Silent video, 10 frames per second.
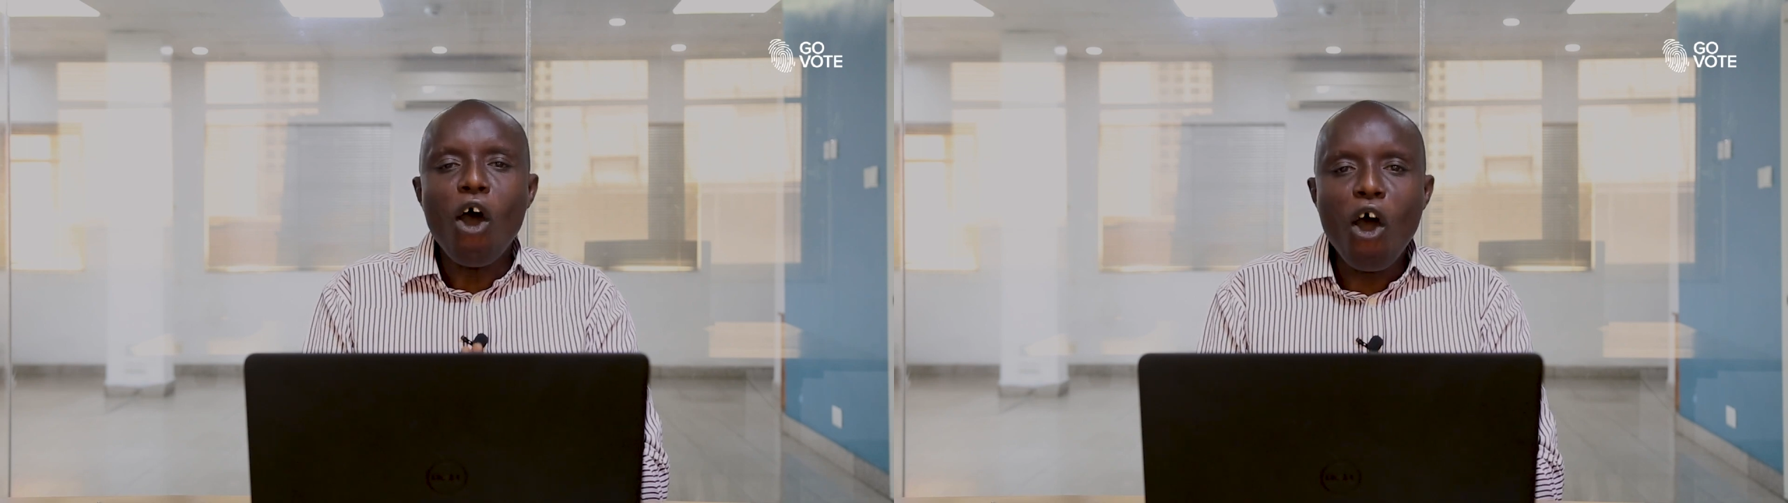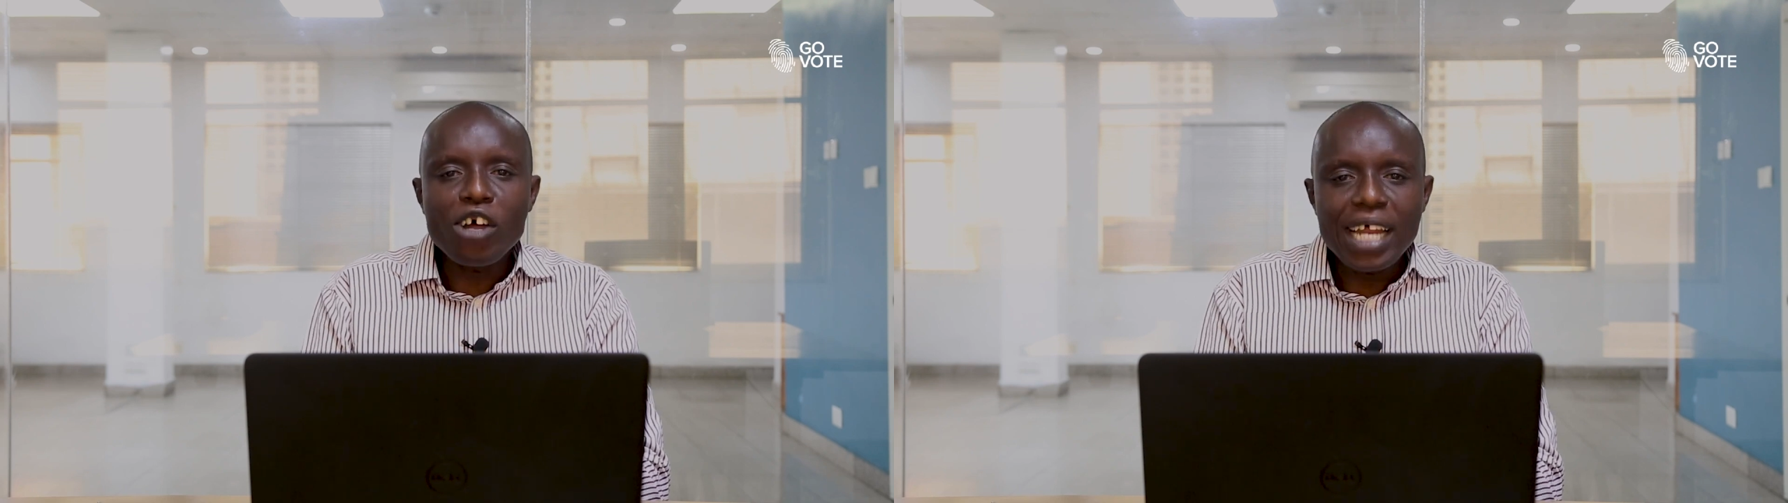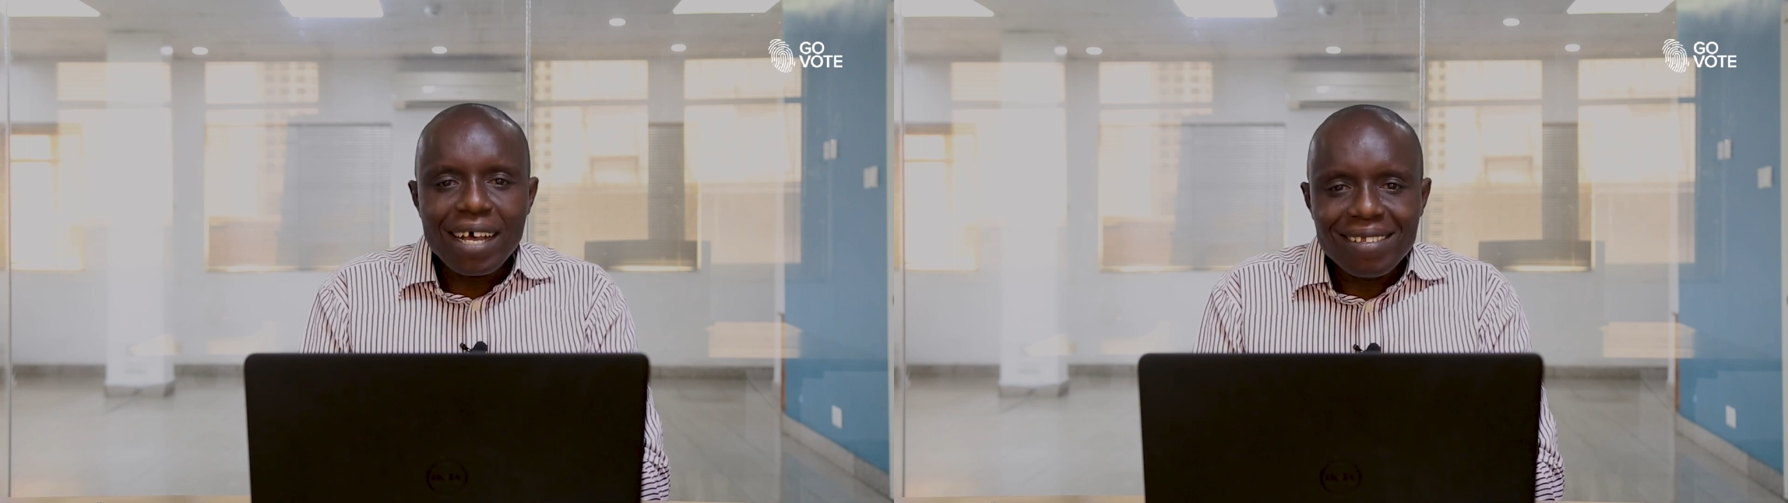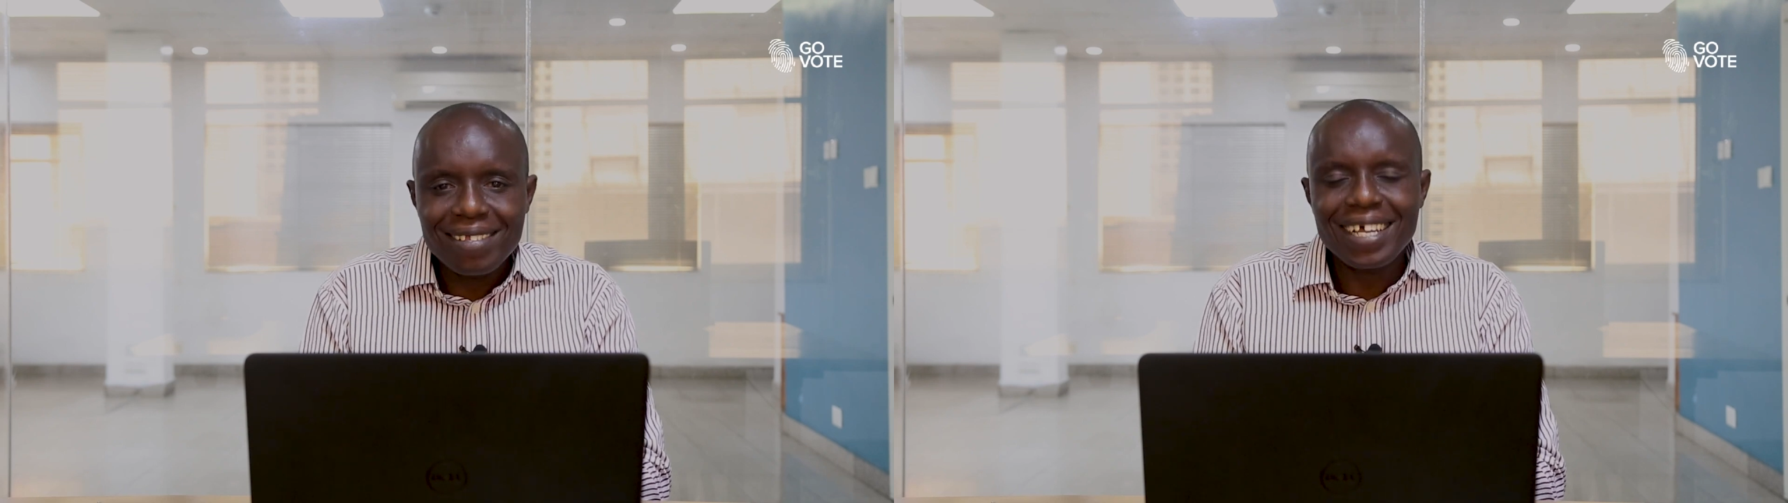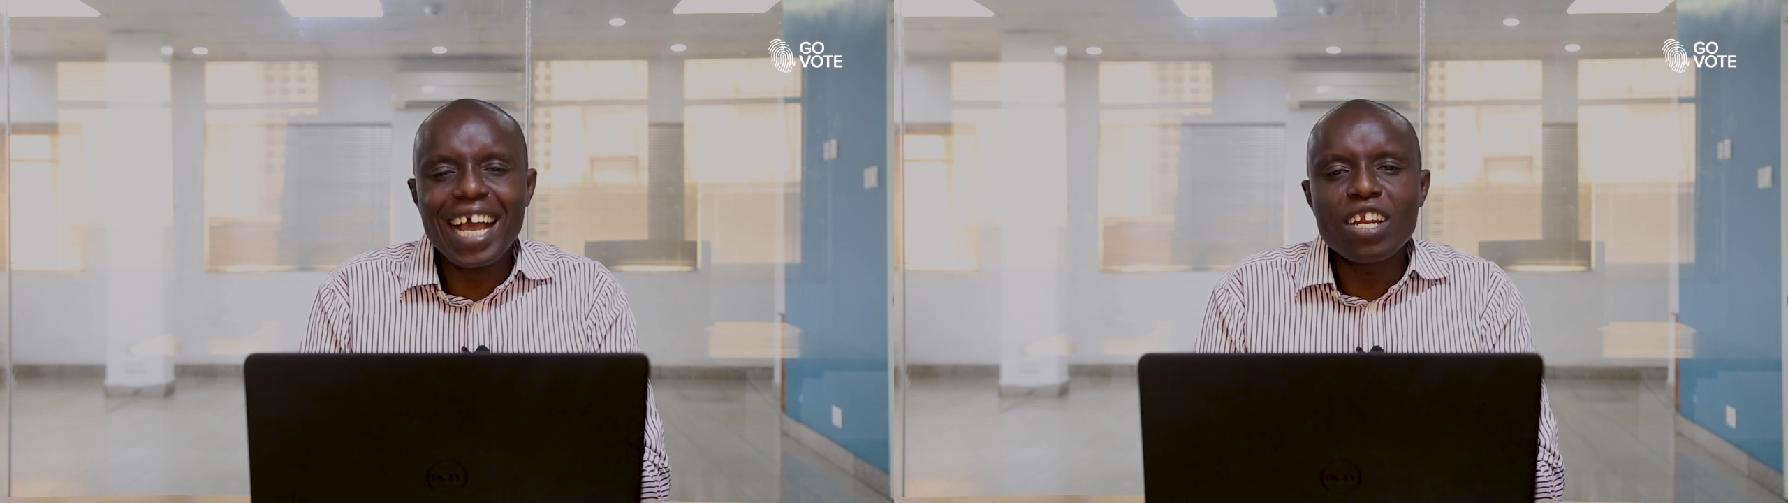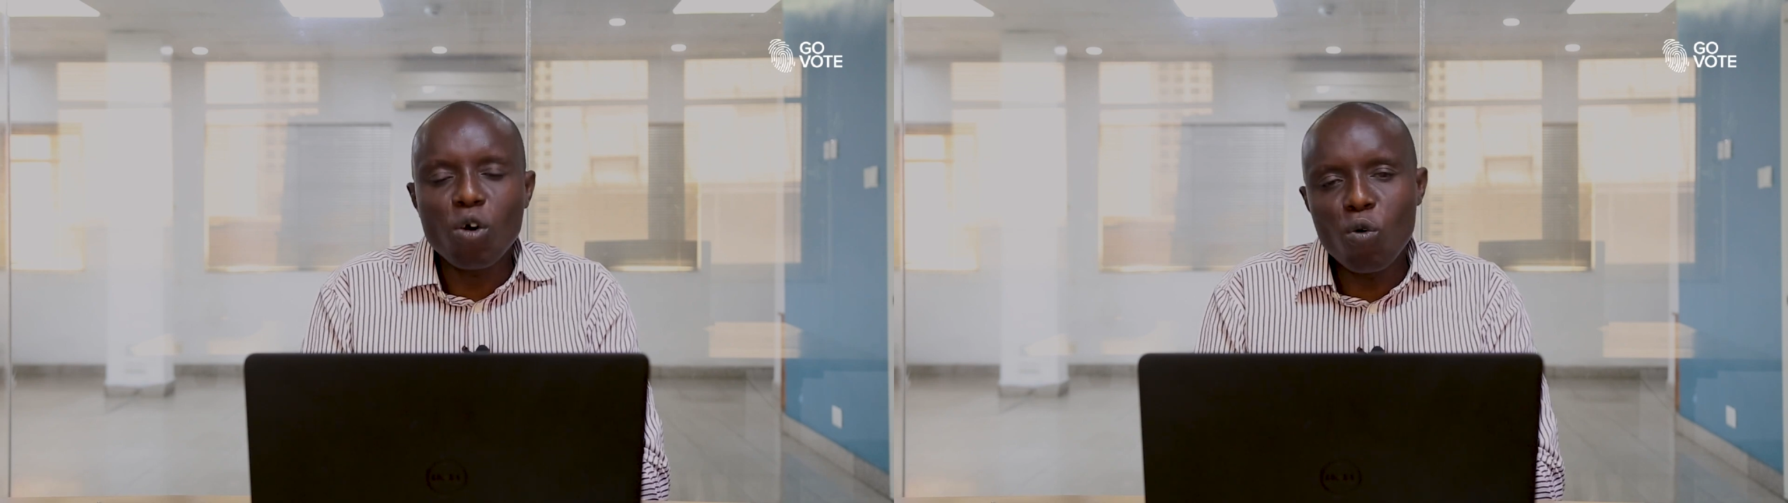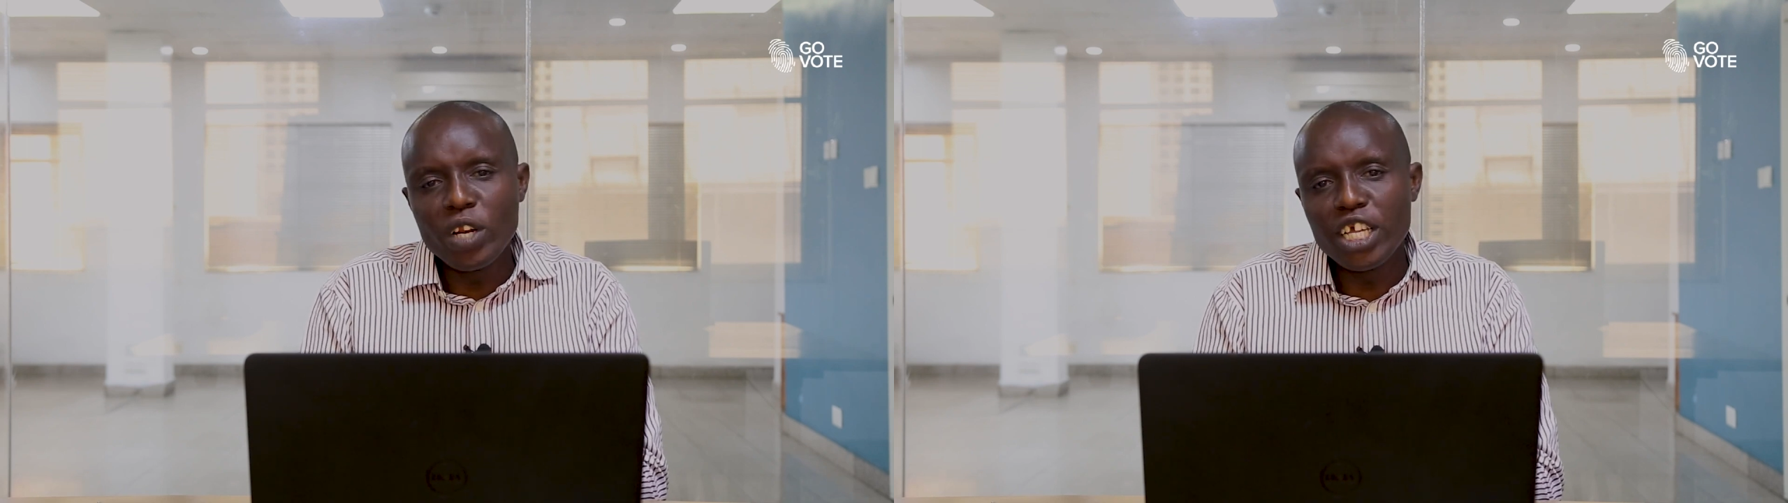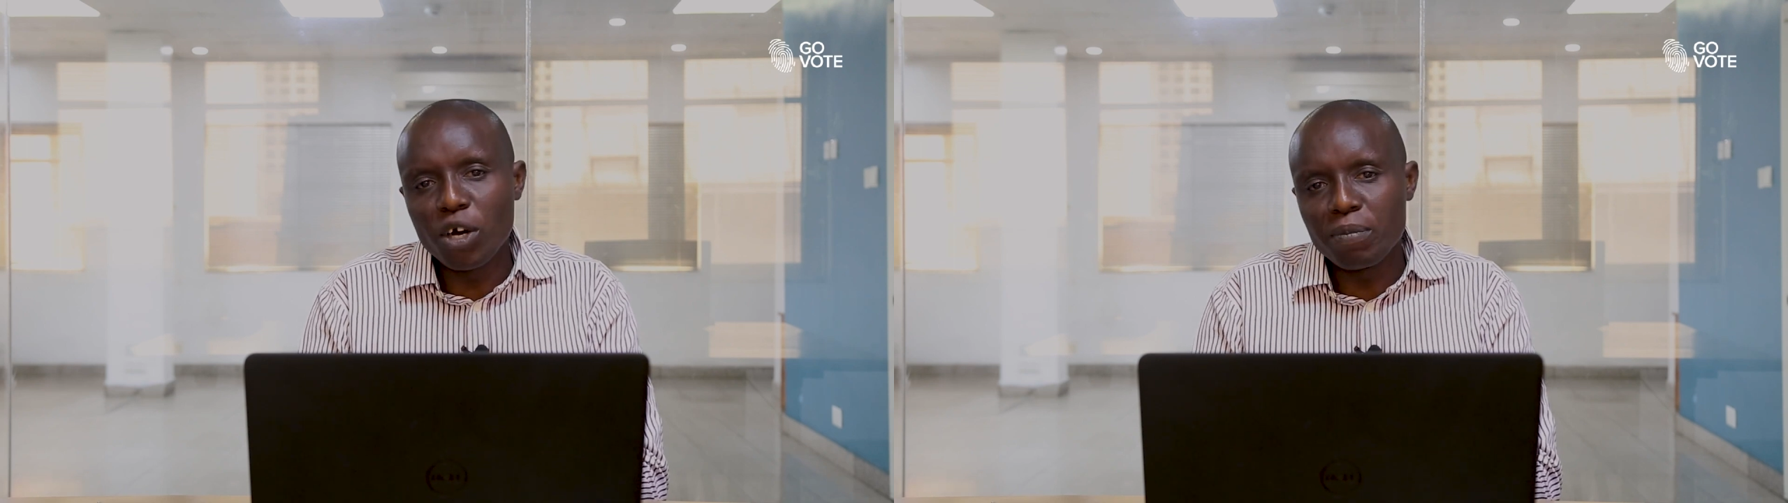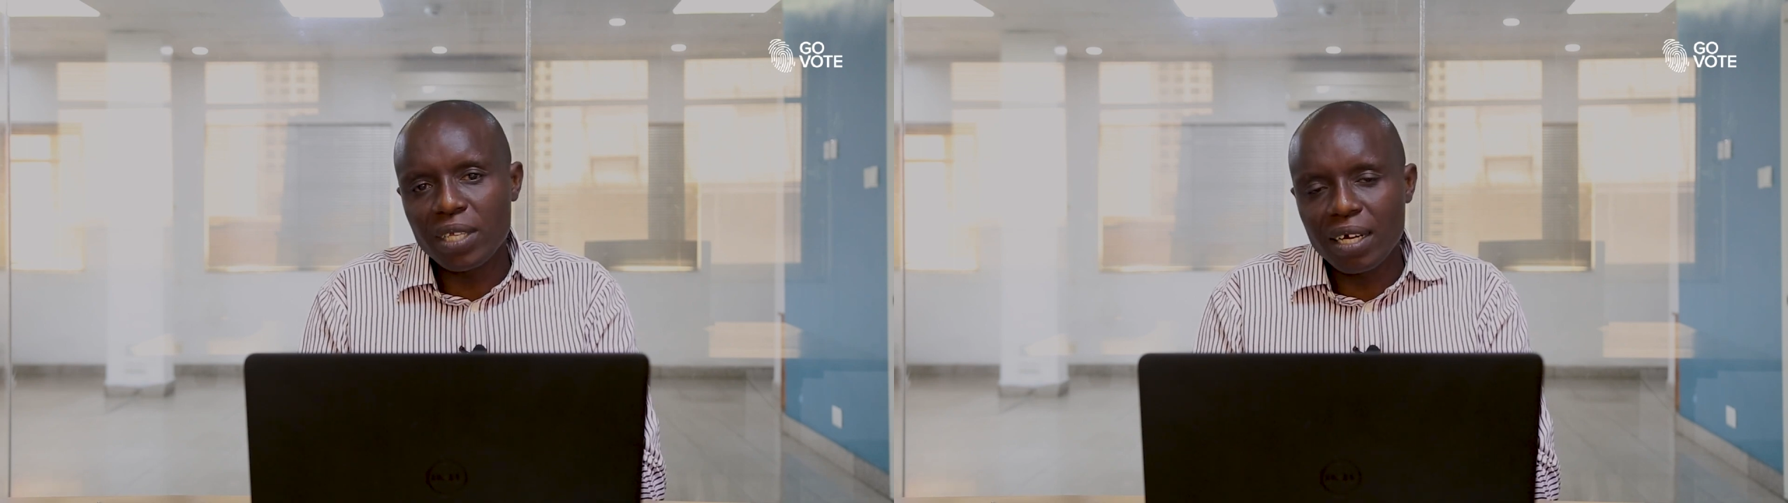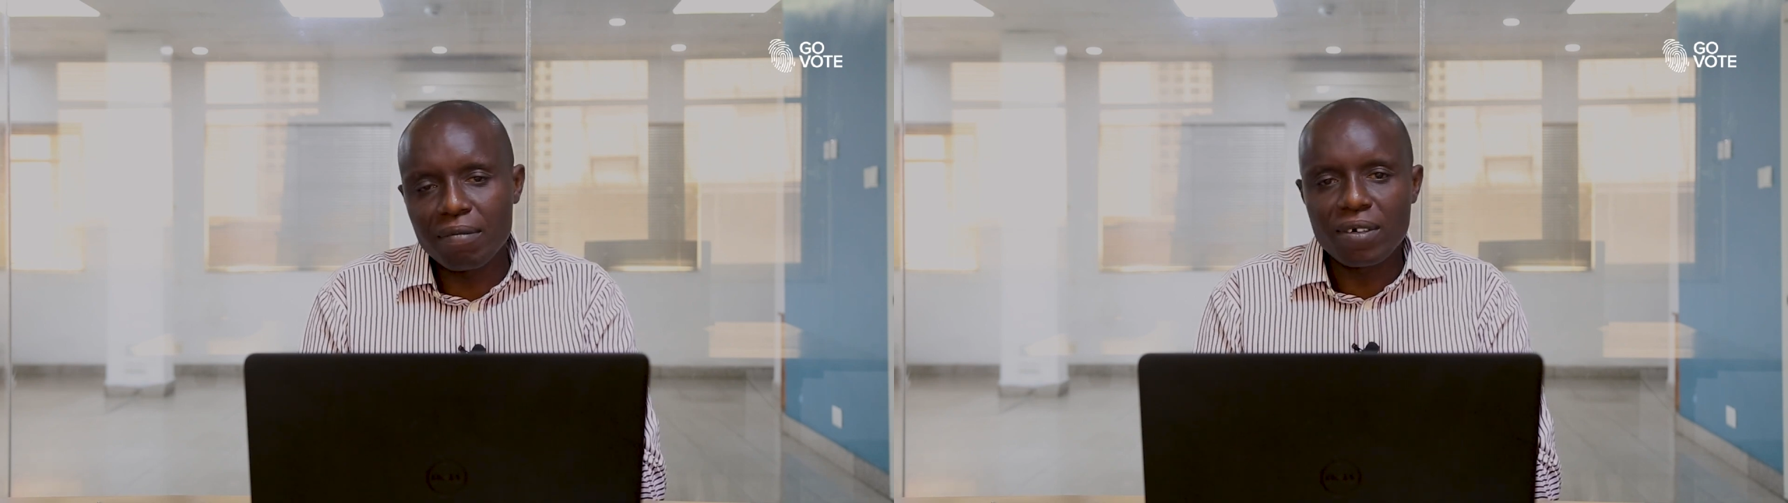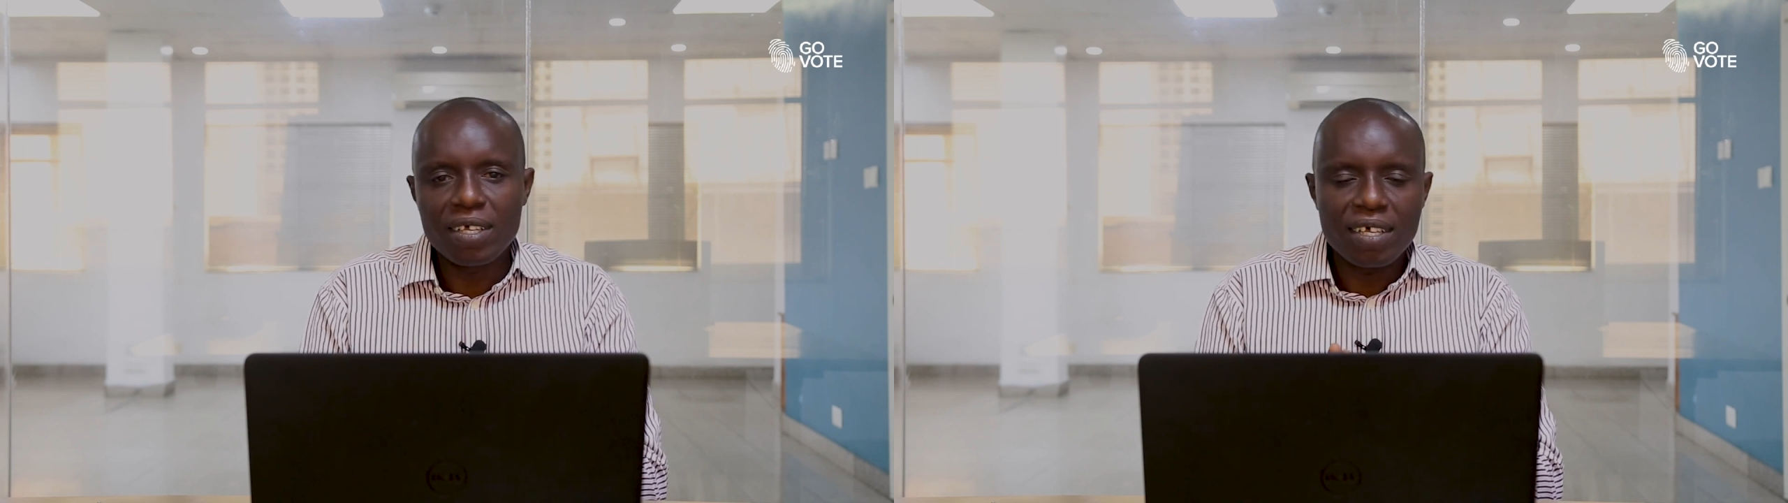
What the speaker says: Others can only observe.